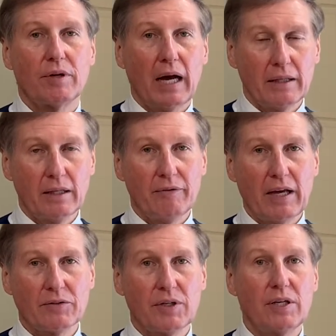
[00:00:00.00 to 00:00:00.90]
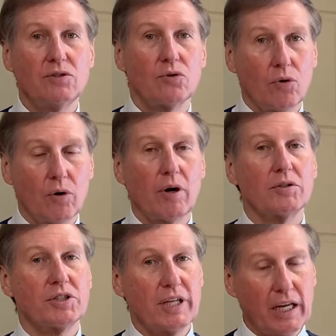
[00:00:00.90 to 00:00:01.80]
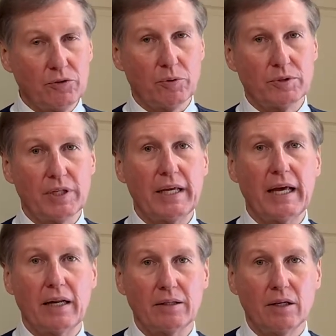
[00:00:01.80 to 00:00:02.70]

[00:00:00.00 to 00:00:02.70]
gotten the vaccines or are scheduled to get it.